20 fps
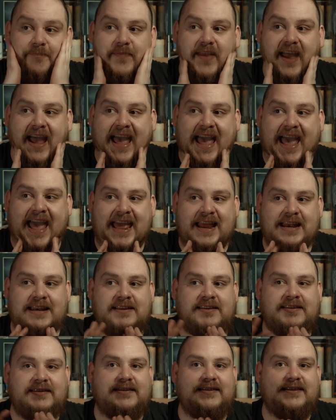
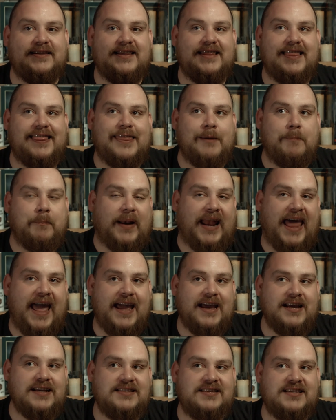And the
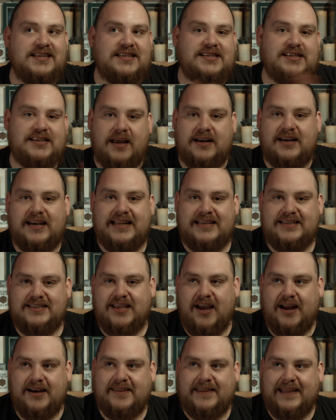players suddenly
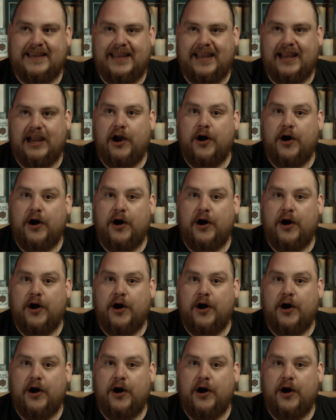started thinking,